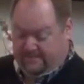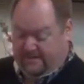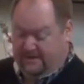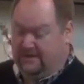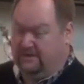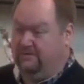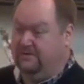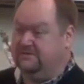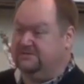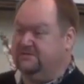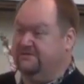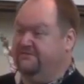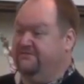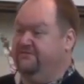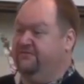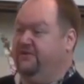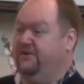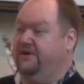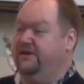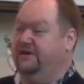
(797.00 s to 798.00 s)
And he wasn't
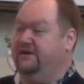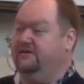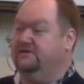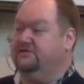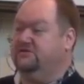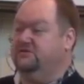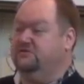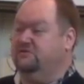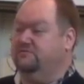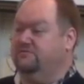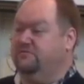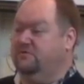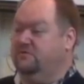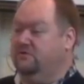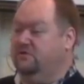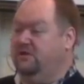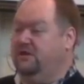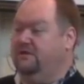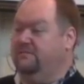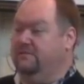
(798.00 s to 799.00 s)
afraid to
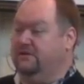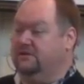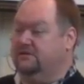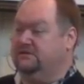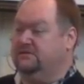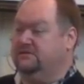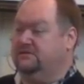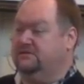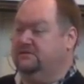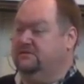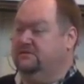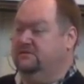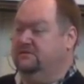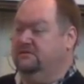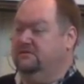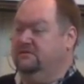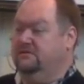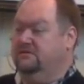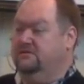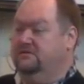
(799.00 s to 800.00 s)
proclaim it
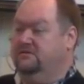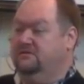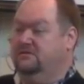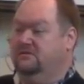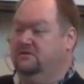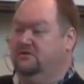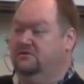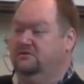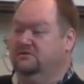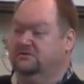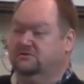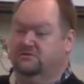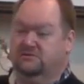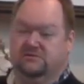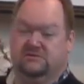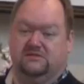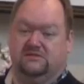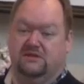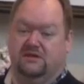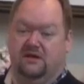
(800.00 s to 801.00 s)
to those who
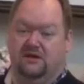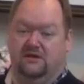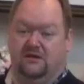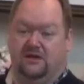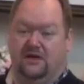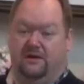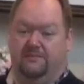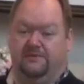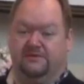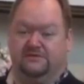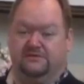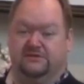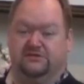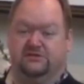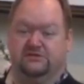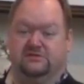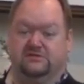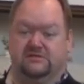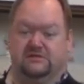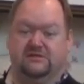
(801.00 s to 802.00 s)
would stand in
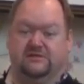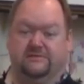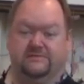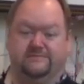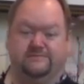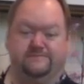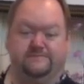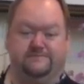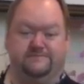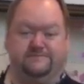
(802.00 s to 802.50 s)
opposition to him.